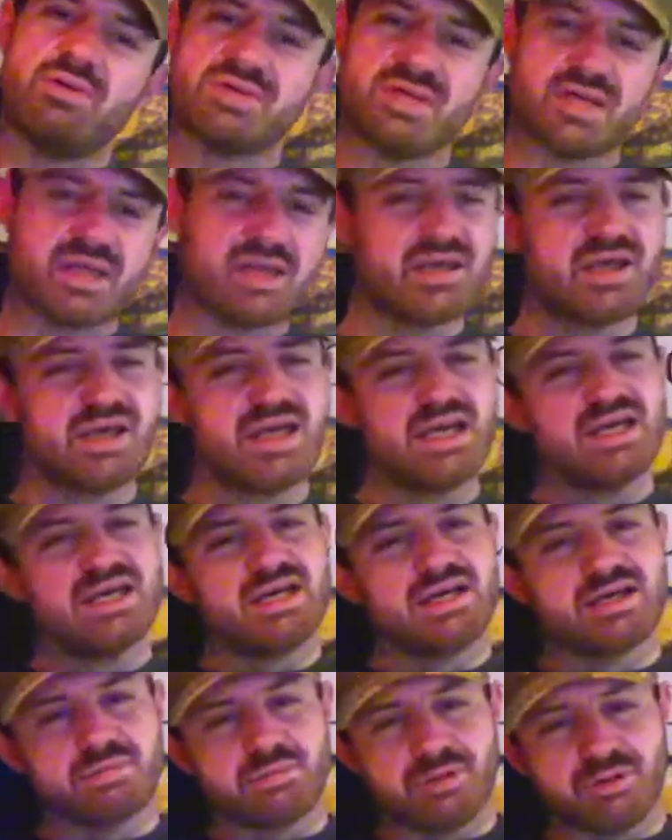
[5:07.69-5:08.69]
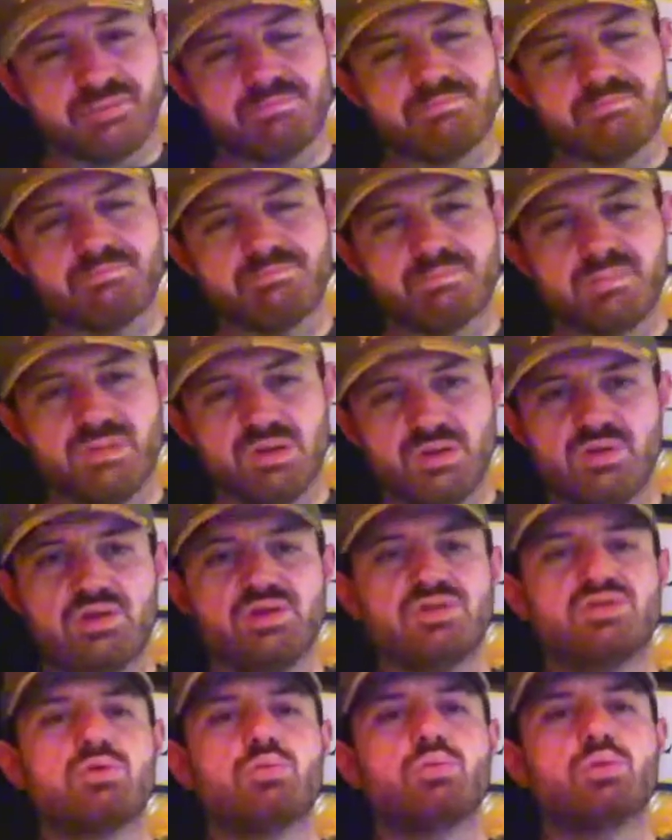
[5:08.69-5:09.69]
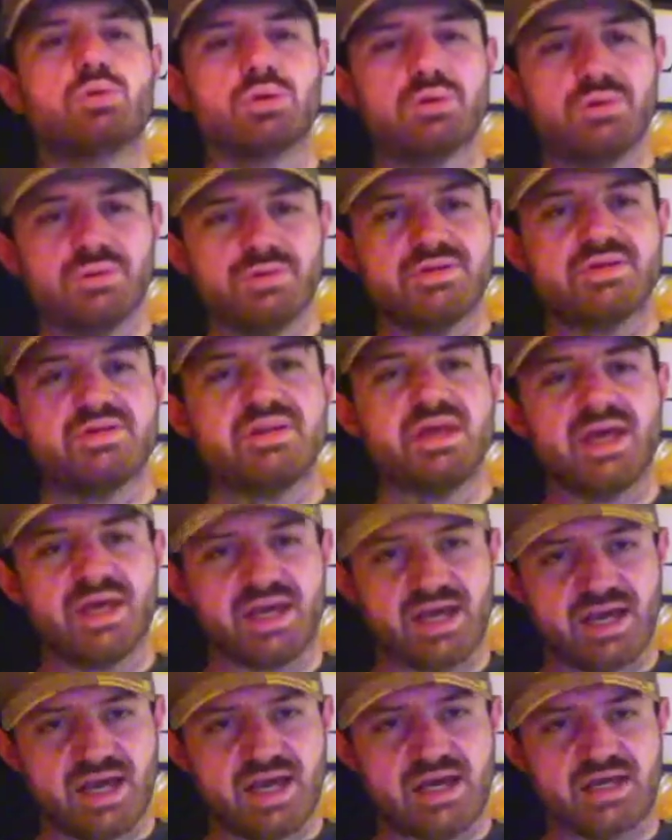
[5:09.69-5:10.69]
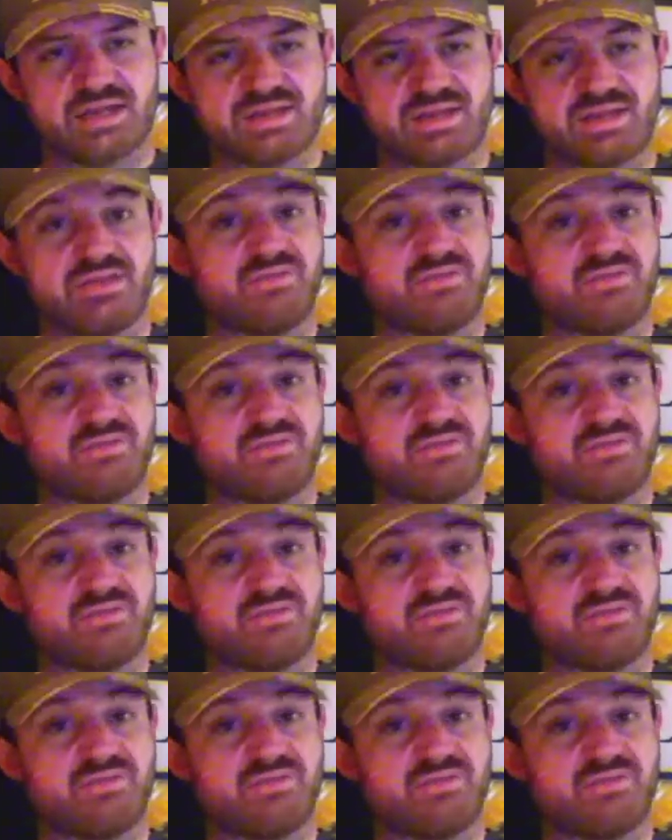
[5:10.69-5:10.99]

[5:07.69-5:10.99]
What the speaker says: It's like, come on, look at the world today, guys,